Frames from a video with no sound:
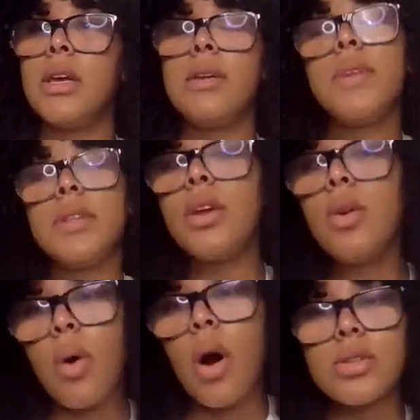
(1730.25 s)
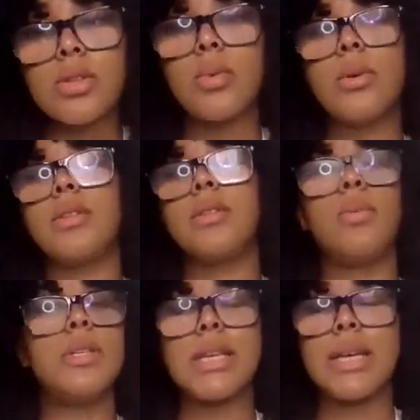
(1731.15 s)
even deal also with,
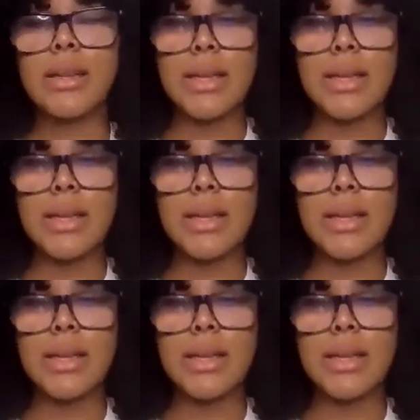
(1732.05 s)
once again,